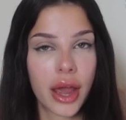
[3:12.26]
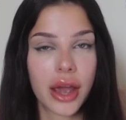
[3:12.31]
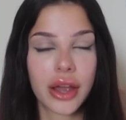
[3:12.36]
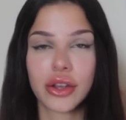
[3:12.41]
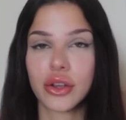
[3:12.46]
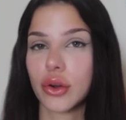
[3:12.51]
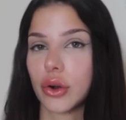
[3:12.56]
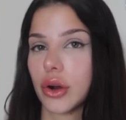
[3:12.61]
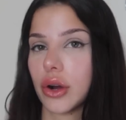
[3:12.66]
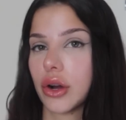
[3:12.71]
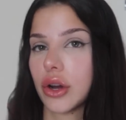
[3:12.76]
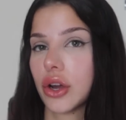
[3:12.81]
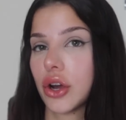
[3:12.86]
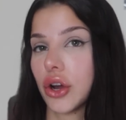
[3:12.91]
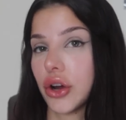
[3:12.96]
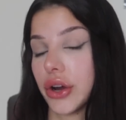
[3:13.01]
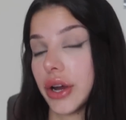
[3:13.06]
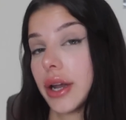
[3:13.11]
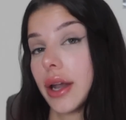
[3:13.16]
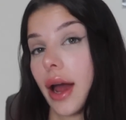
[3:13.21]
your
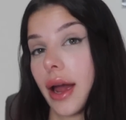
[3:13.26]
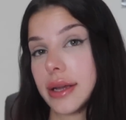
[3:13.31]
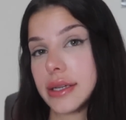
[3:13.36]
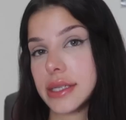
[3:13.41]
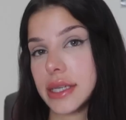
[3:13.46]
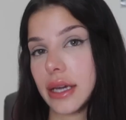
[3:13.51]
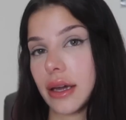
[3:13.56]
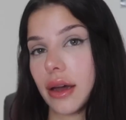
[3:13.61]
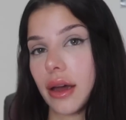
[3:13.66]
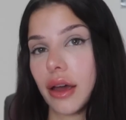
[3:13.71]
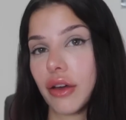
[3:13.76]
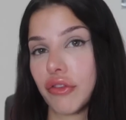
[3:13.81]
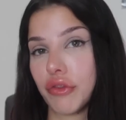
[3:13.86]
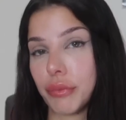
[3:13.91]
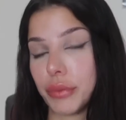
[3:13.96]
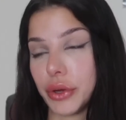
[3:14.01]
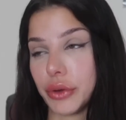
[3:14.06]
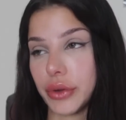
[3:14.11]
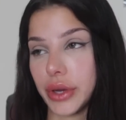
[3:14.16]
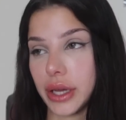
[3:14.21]
current idea of
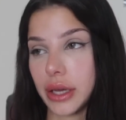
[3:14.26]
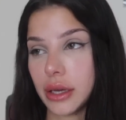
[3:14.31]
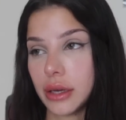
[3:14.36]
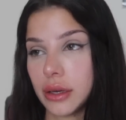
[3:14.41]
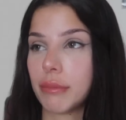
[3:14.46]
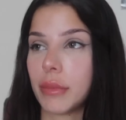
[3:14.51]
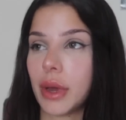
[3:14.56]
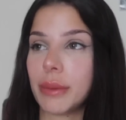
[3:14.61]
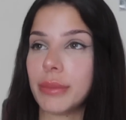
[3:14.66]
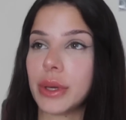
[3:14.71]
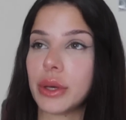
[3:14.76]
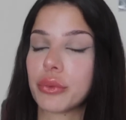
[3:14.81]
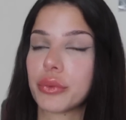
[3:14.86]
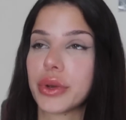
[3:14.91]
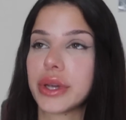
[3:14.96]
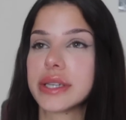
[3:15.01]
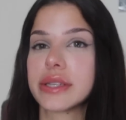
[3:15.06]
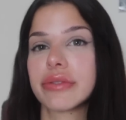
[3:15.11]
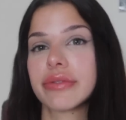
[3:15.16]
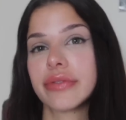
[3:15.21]
beauty, maybe
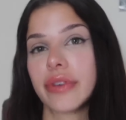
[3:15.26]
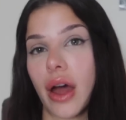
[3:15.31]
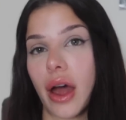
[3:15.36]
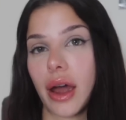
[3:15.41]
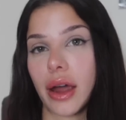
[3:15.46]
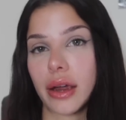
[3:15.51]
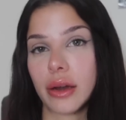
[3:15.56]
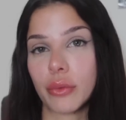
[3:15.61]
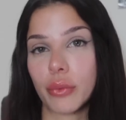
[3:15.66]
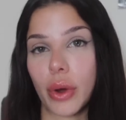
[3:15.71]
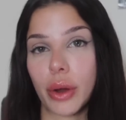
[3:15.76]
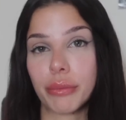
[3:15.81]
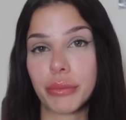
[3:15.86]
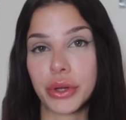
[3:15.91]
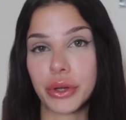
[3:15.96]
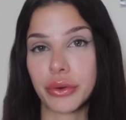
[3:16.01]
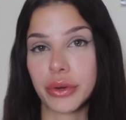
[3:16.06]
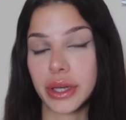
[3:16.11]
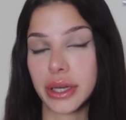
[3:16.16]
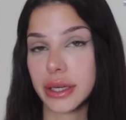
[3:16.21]
redefine what
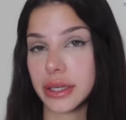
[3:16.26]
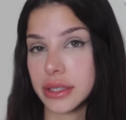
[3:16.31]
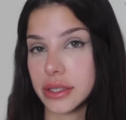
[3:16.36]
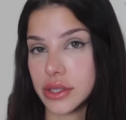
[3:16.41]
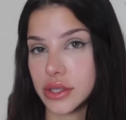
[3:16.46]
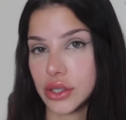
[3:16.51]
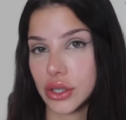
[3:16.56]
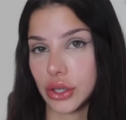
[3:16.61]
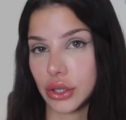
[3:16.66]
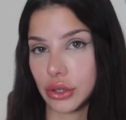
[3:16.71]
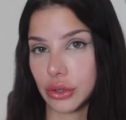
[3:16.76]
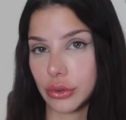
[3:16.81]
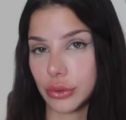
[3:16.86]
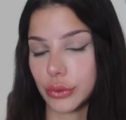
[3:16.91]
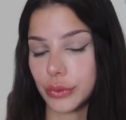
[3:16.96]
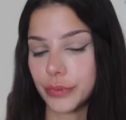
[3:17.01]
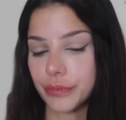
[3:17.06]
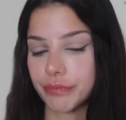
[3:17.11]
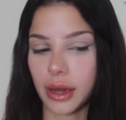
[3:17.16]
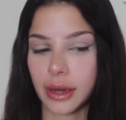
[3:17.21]
beauty is to
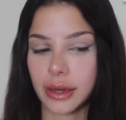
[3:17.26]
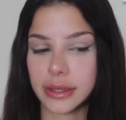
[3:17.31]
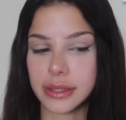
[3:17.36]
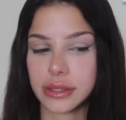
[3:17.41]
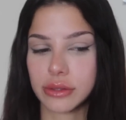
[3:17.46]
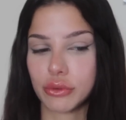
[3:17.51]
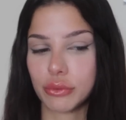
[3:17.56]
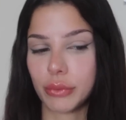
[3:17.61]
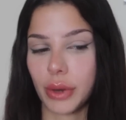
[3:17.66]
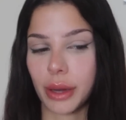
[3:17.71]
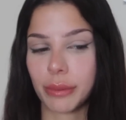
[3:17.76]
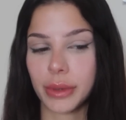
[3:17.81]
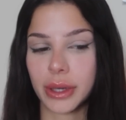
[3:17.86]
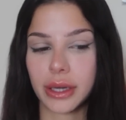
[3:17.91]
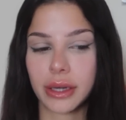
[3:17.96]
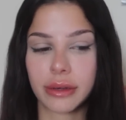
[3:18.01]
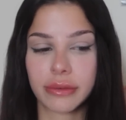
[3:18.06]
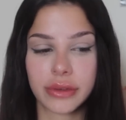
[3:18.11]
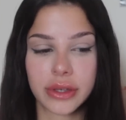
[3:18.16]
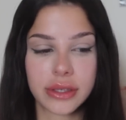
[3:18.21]
you, and to maybe
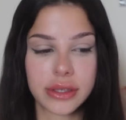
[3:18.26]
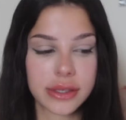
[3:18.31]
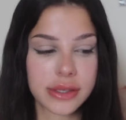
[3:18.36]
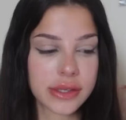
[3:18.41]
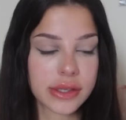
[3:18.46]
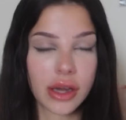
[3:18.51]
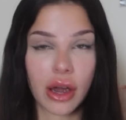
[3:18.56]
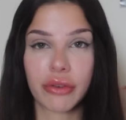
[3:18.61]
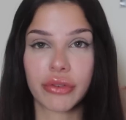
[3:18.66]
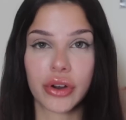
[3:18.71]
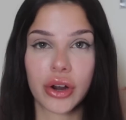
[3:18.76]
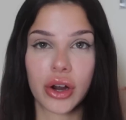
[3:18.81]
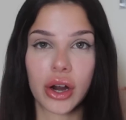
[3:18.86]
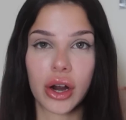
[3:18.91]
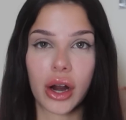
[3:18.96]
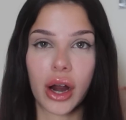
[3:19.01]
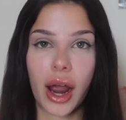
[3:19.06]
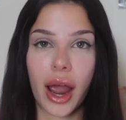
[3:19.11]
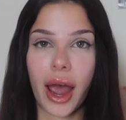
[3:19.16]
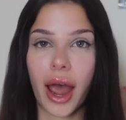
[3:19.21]
even
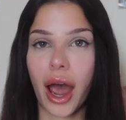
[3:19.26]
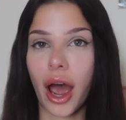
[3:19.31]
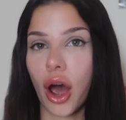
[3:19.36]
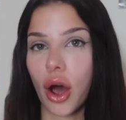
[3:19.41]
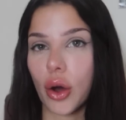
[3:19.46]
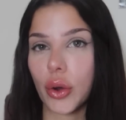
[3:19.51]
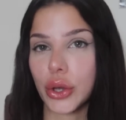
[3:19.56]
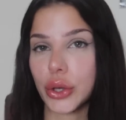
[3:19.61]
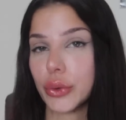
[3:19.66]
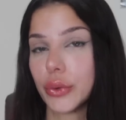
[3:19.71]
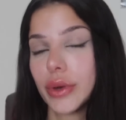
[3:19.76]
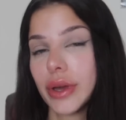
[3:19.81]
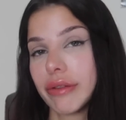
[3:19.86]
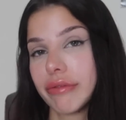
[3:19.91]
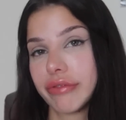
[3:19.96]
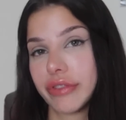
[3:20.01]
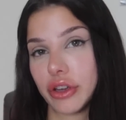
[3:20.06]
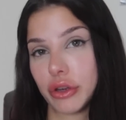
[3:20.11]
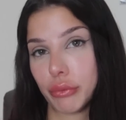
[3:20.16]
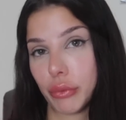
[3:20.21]
discover how you can
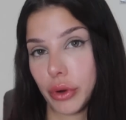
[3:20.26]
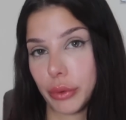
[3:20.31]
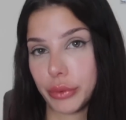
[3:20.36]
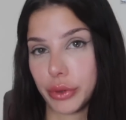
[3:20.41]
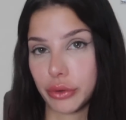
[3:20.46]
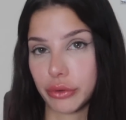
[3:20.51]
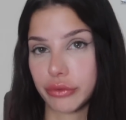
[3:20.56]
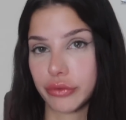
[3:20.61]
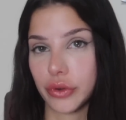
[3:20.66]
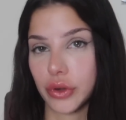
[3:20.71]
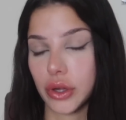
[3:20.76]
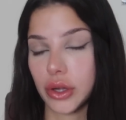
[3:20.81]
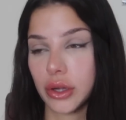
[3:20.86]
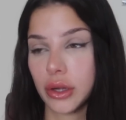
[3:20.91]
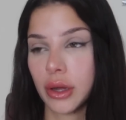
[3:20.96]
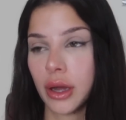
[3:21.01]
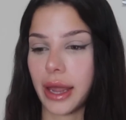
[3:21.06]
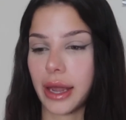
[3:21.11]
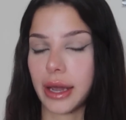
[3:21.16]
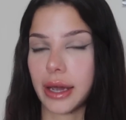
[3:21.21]
feel more
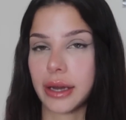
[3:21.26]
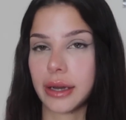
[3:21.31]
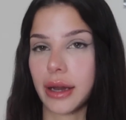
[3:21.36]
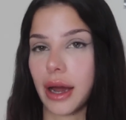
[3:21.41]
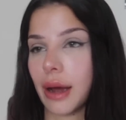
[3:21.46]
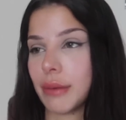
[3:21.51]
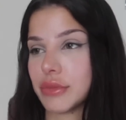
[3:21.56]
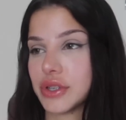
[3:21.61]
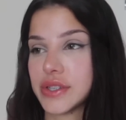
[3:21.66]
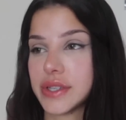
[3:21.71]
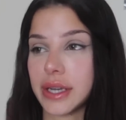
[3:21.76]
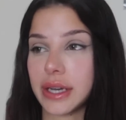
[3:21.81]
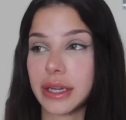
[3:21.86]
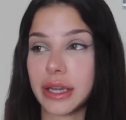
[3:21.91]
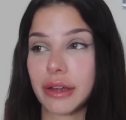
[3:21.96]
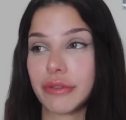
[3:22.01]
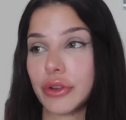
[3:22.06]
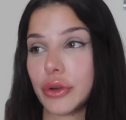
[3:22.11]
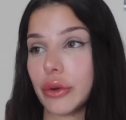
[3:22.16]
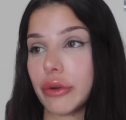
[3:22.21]
beautiful. And I'm just gonna
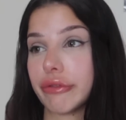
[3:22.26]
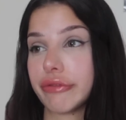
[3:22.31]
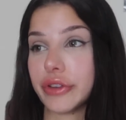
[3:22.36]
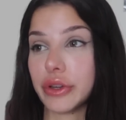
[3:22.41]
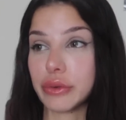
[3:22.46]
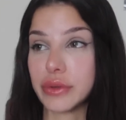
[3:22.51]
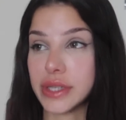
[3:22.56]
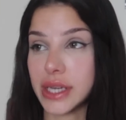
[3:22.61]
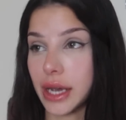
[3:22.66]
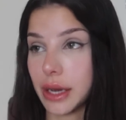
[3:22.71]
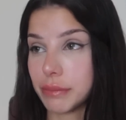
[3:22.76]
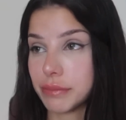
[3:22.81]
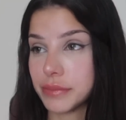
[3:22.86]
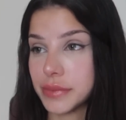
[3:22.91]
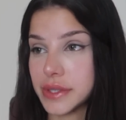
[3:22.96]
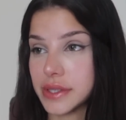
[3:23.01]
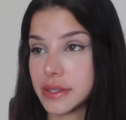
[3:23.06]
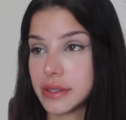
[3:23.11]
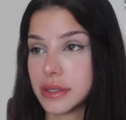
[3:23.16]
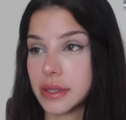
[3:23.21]
give you a few
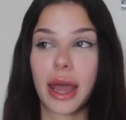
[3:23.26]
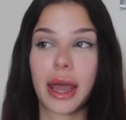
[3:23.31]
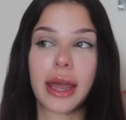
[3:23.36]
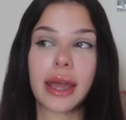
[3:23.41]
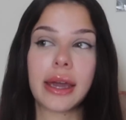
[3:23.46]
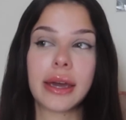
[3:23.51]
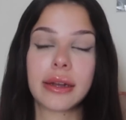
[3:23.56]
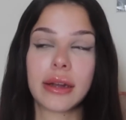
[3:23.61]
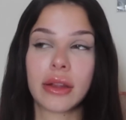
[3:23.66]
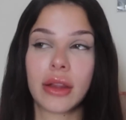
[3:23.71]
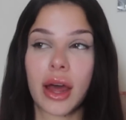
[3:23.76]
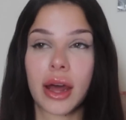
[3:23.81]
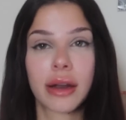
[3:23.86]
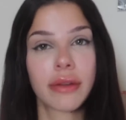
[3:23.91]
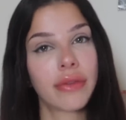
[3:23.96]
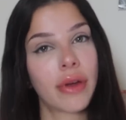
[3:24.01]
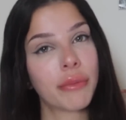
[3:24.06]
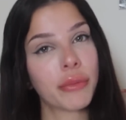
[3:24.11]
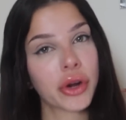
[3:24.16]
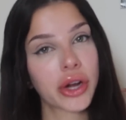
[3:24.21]
tips, and a lot of
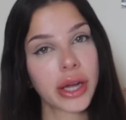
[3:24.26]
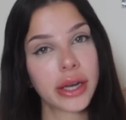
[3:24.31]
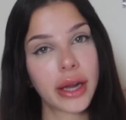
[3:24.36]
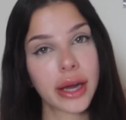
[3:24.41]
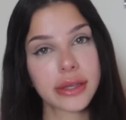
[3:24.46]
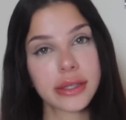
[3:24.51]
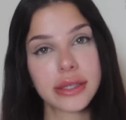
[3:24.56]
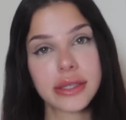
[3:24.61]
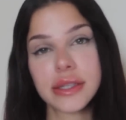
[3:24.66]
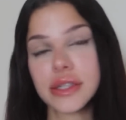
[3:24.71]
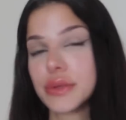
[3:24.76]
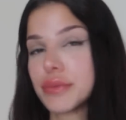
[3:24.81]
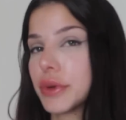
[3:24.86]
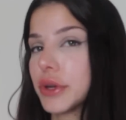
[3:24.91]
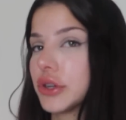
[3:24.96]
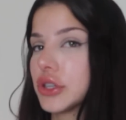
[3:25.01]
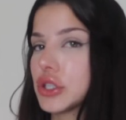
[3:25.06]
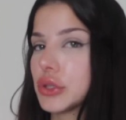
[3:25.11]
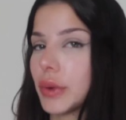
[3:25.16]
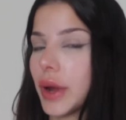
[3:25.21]
them are connected to
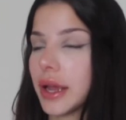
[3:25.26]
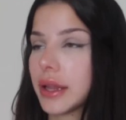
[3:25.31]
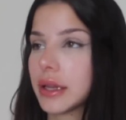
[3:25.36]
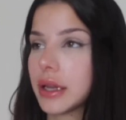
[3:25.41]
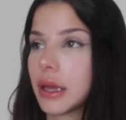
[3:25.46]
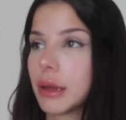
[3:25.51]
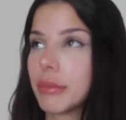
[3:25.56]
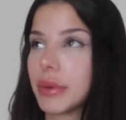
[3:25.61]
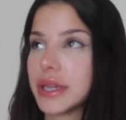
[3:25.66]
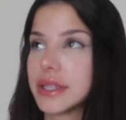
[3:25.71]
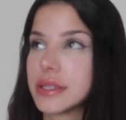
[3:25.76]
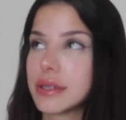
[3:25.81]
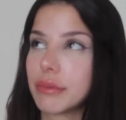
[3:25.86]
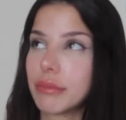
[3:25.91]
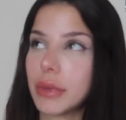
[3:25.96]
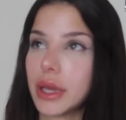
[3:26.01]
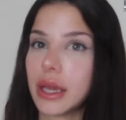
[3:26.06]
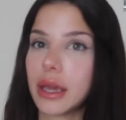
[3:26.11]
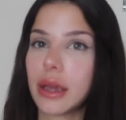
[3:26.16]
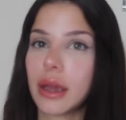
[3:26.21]
spirituality, but to
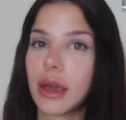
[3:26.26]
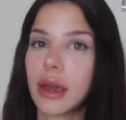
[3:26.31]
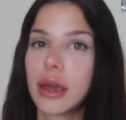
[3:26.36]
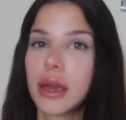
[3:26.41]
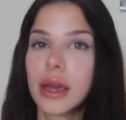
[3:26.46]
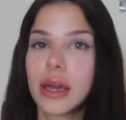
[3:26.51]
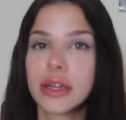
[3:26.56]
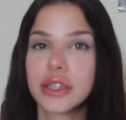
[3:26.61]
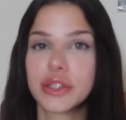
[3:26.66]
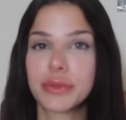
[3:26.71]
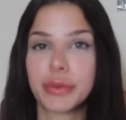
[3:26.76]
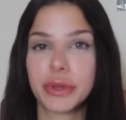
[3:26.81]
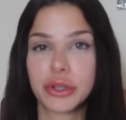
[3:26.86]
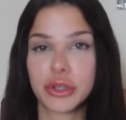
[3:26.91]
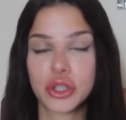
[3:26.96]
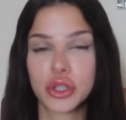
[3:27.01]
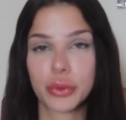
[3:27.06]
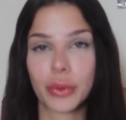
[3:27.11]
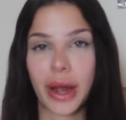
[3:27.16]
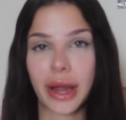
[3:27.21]
me,
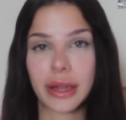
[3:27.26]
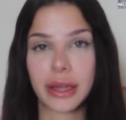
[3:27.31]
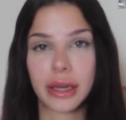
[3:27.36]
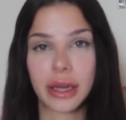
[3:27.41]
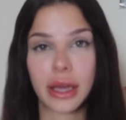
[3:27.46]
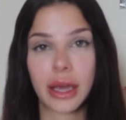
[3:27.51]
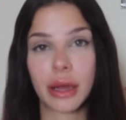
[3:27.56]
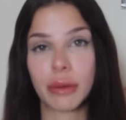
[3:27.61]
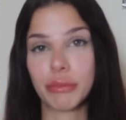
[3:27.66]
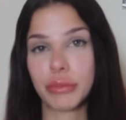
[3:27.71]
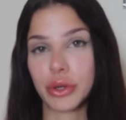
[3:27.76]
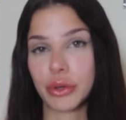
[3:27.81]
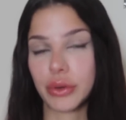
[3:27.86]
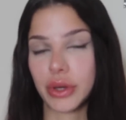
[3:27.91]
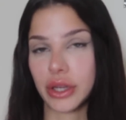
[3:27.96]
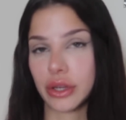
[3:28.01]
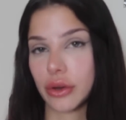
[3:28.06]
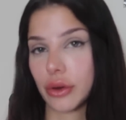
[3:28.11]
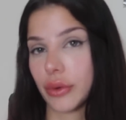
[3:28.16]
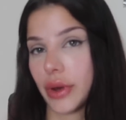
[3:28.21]
spirituality and
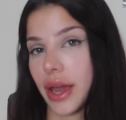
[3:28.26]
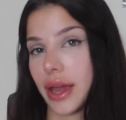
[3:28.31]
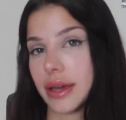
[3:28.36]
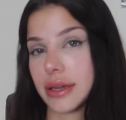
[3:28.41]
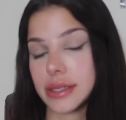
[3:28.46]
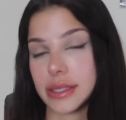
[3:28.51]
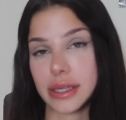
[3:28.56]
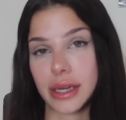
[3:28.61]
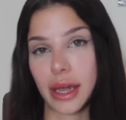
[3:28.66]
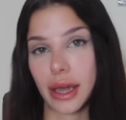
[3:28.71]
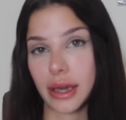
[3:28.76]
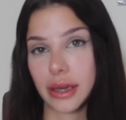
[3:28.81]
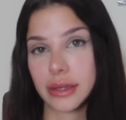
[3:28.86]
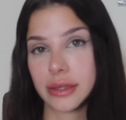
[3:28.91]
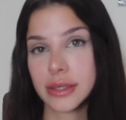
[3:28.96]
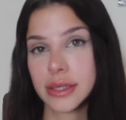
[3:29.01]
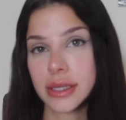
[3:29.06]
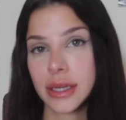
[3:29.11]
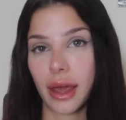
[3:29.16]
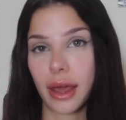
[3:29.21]
beauty go hand in hand.